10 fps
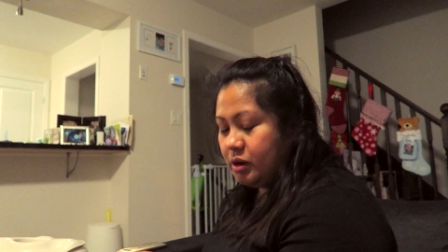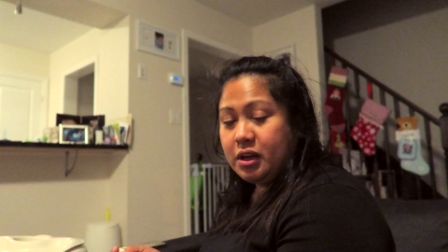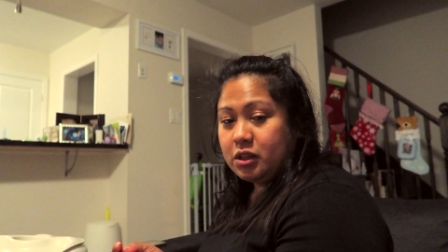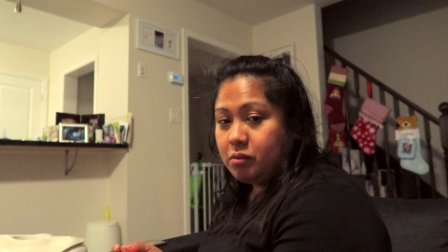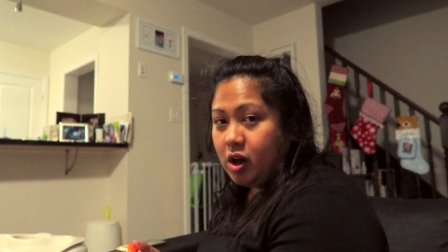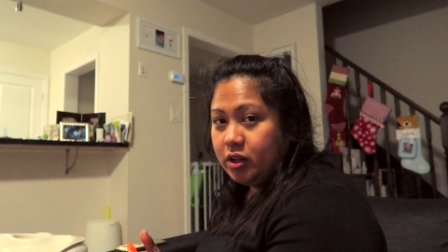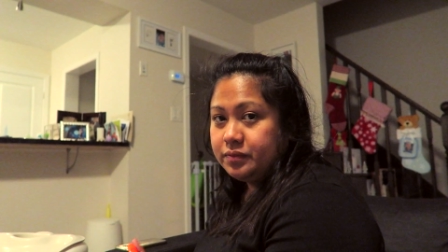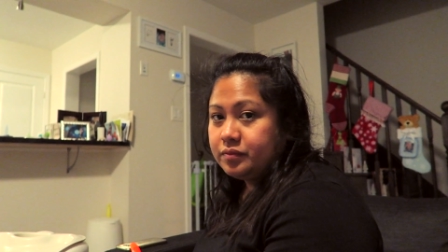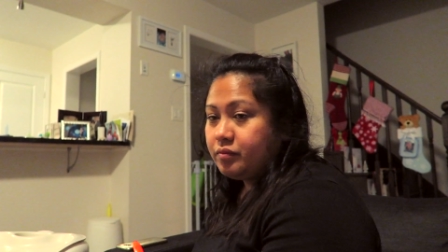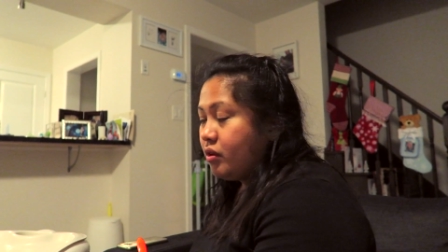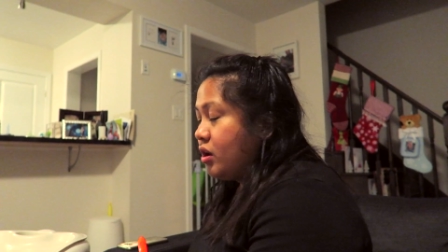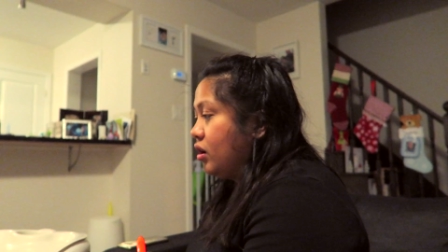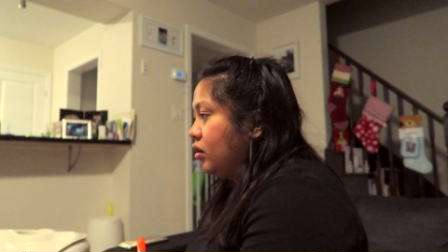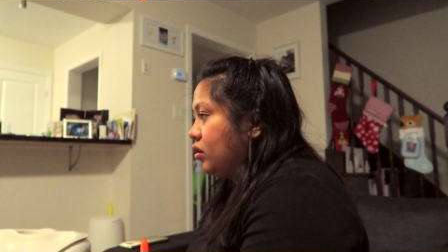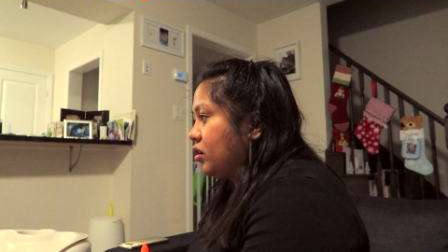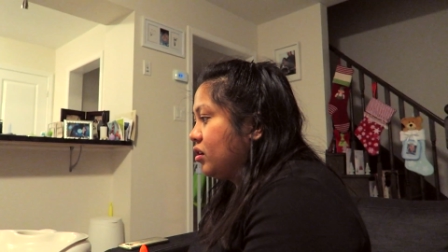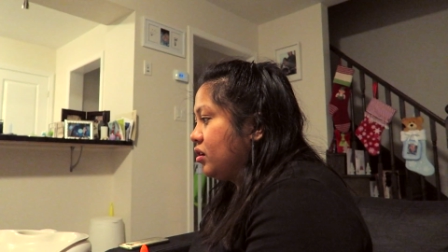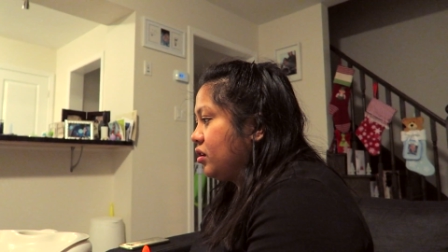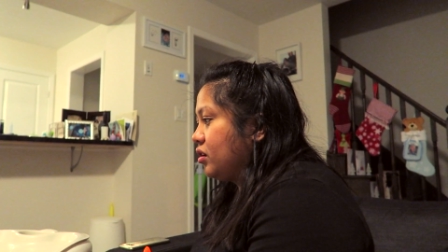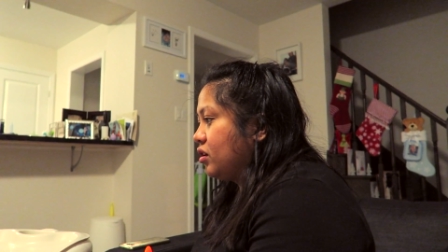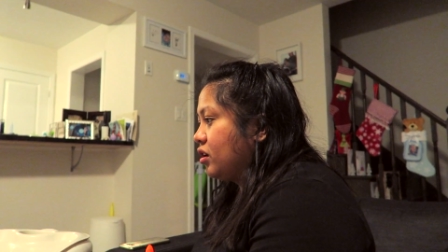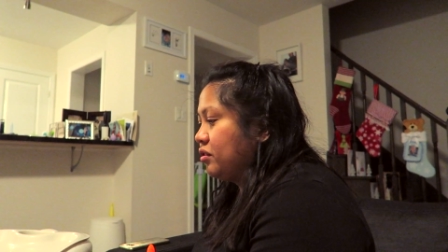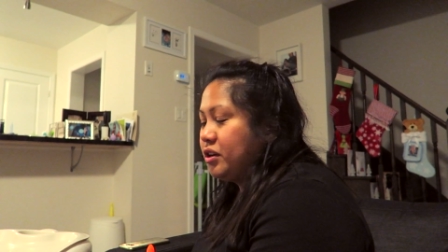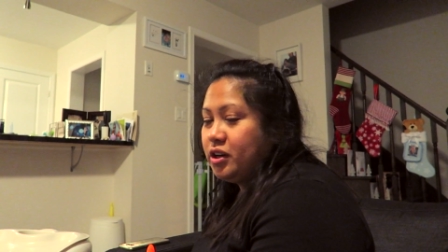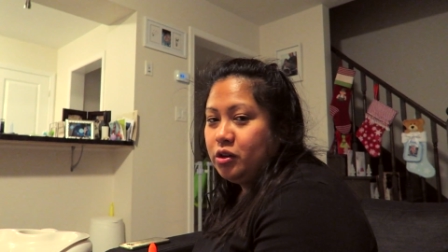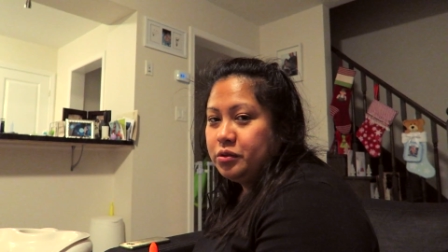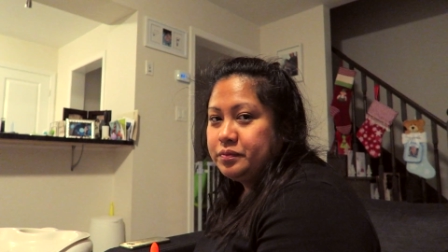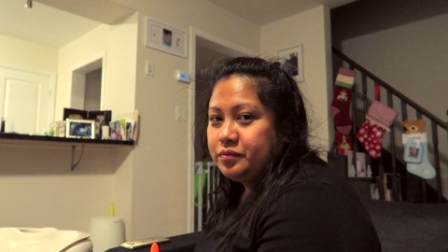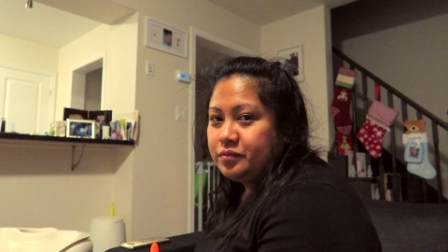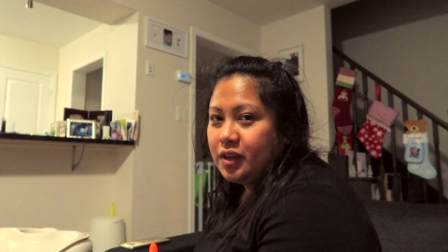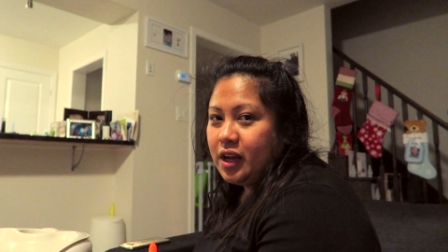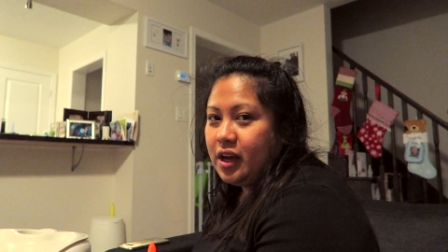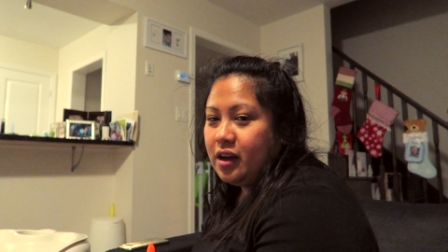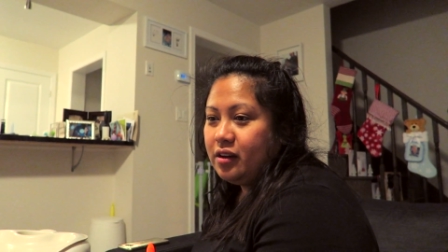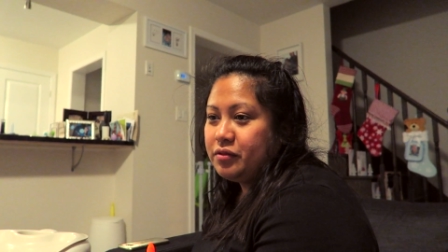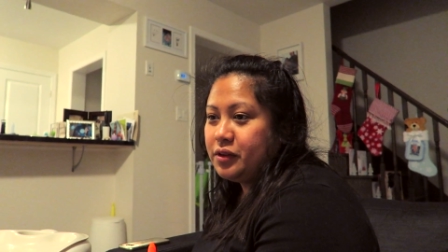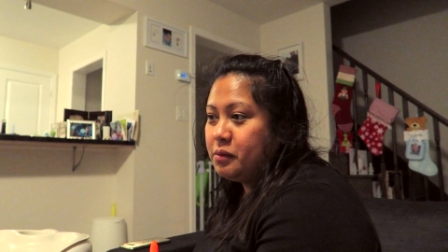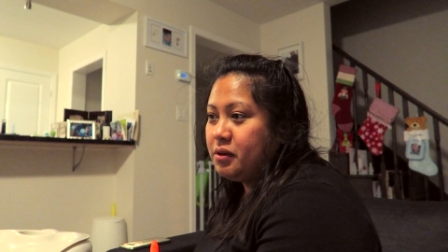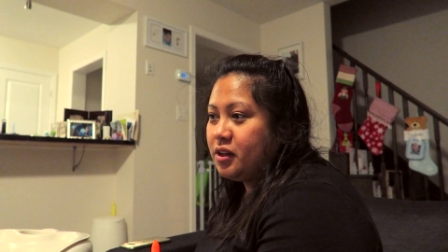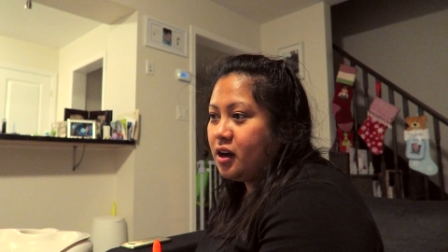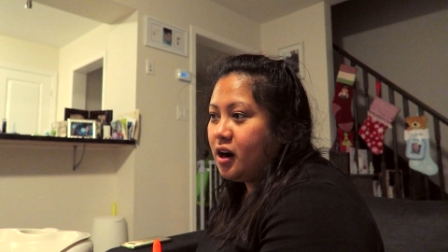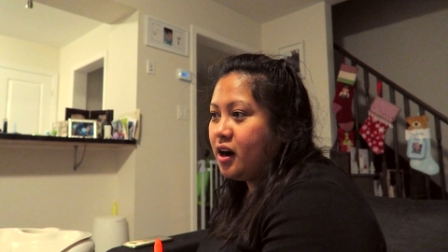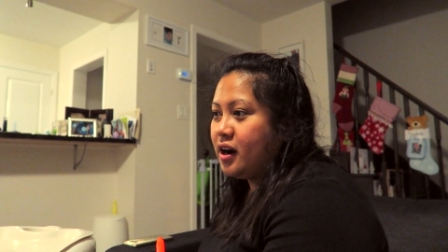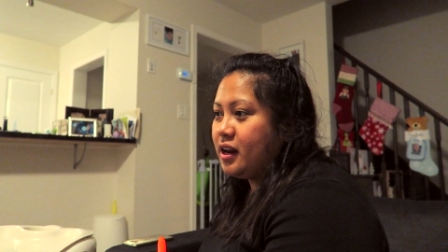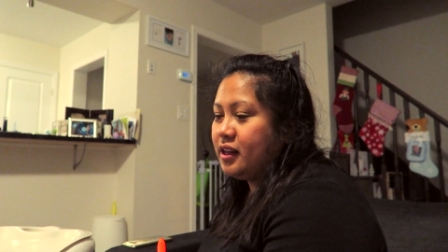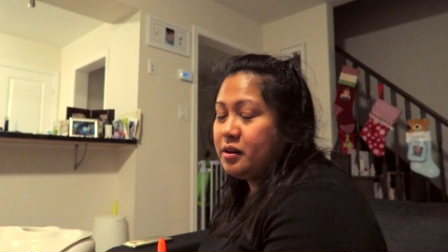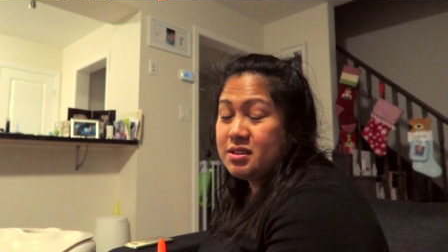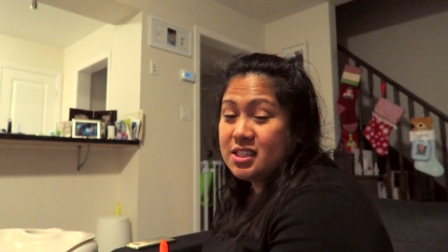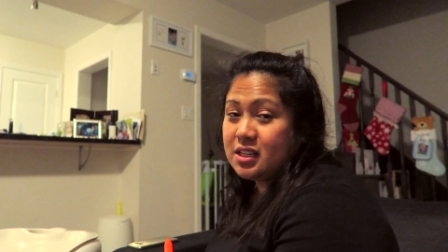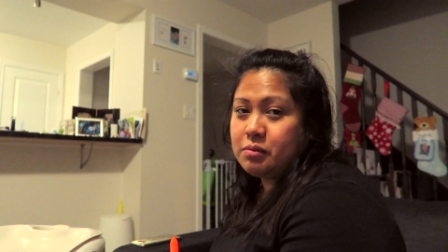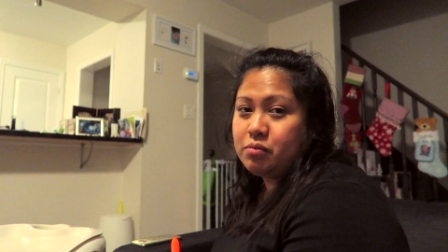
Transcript: him at the mall or hurry home, feed him in the car and let him sleep